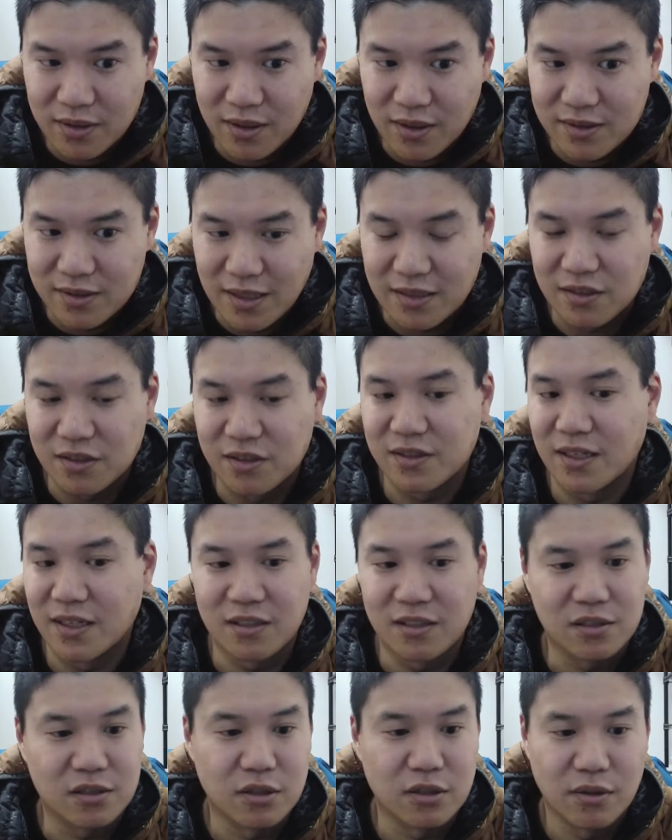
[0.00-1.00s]
because it just
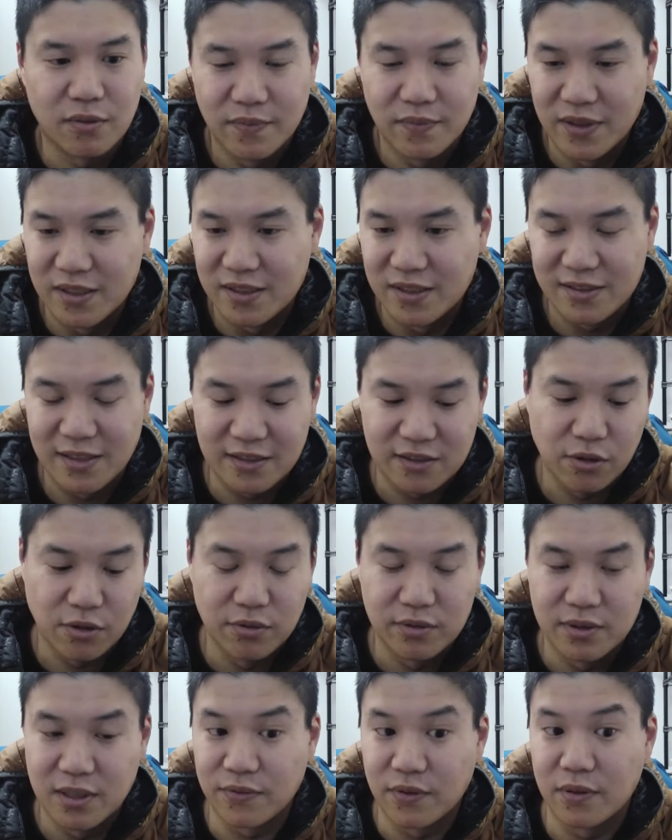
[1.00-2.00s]
takes a whole
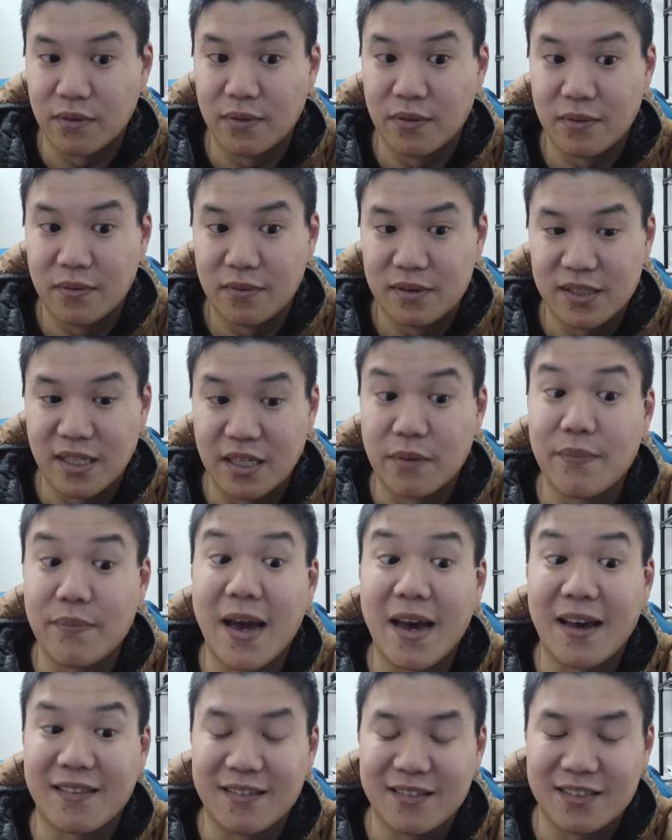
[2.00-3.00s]
different set of
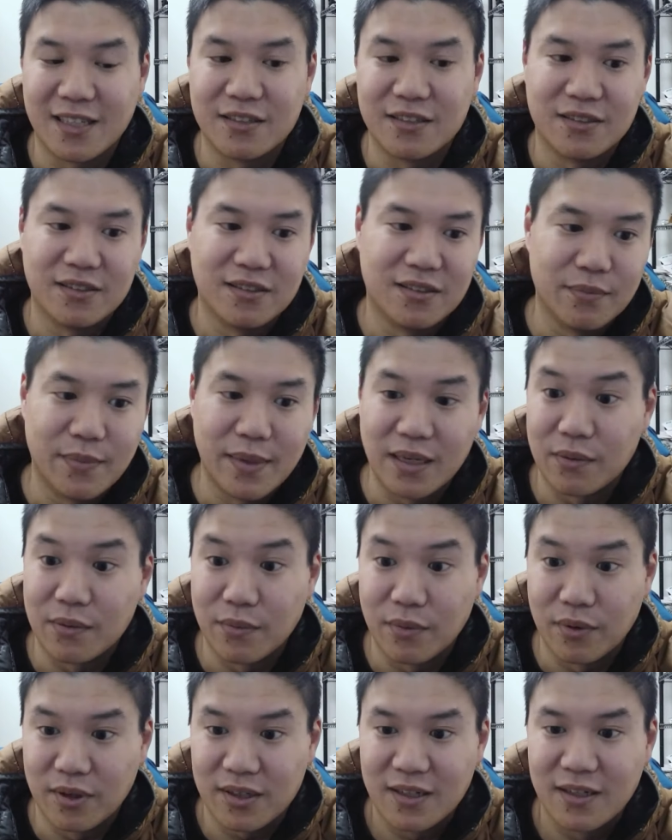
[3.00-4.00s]
math essentially to make it
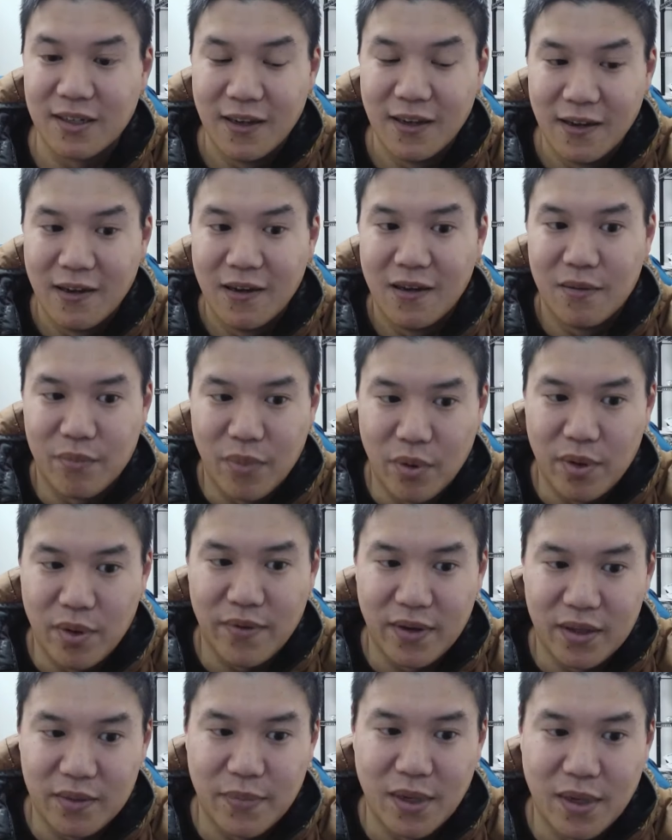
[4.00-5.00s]
work. But we've
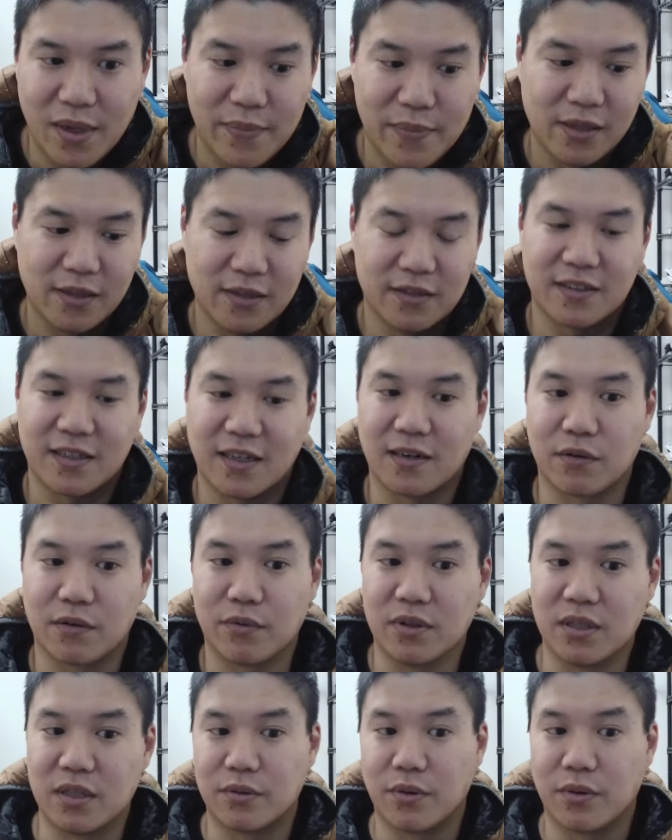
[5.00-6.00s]
ability to kind of
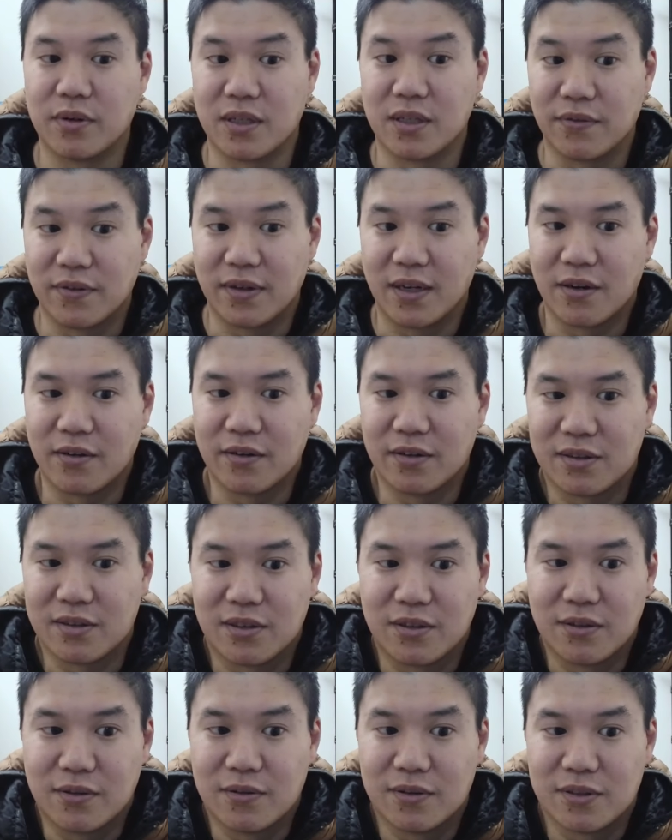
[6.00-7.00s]
really grow in different areas
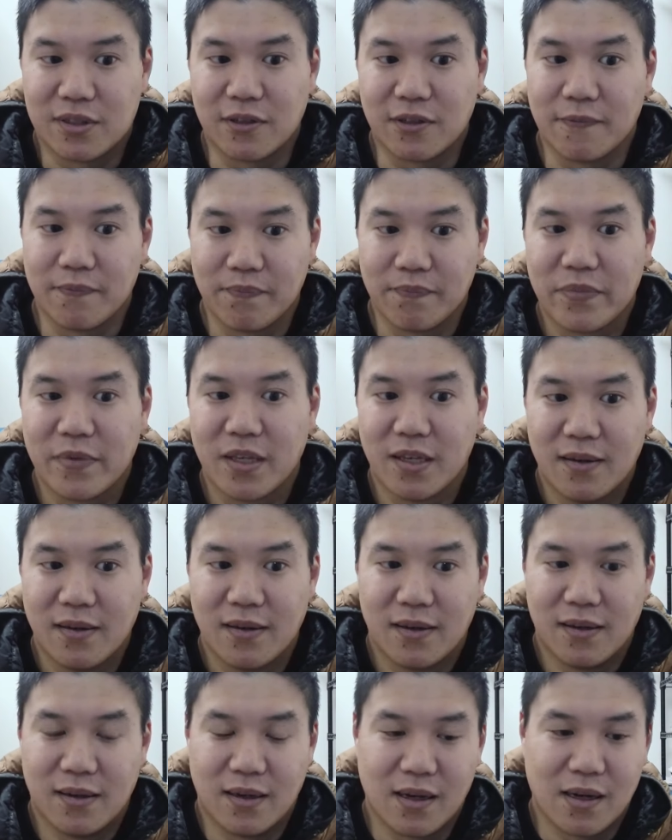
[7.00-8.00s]
too. So
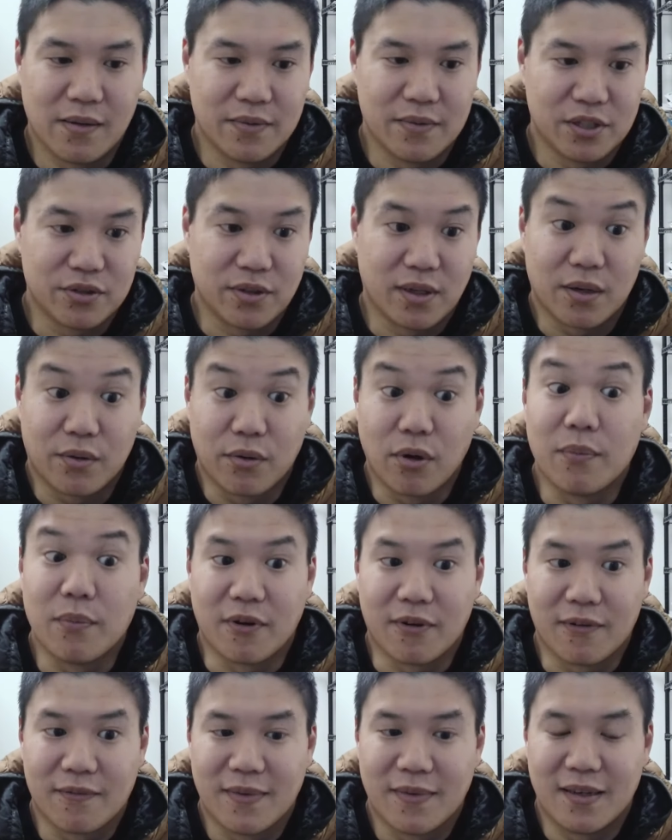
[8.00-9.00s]
just trying to grow
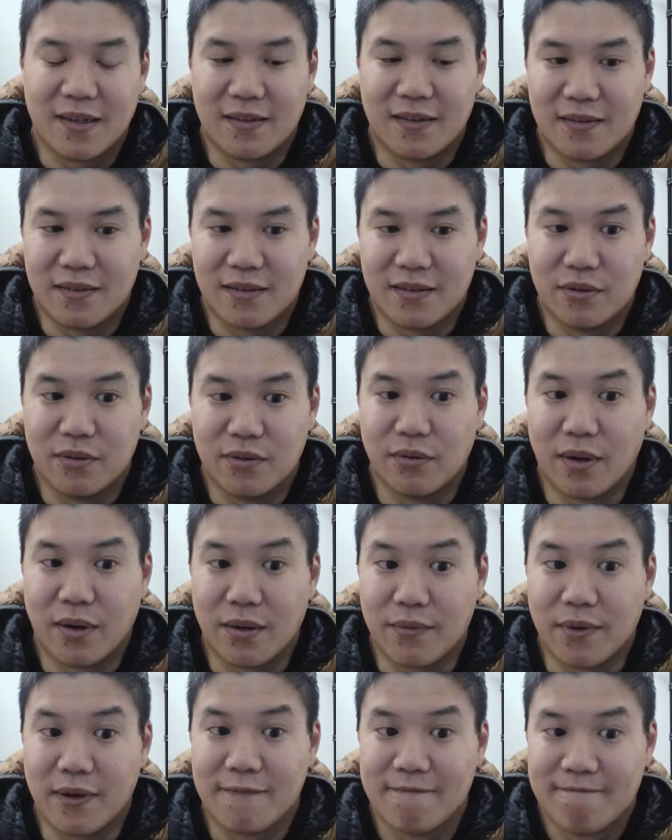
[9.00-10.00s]
more and do it the right way.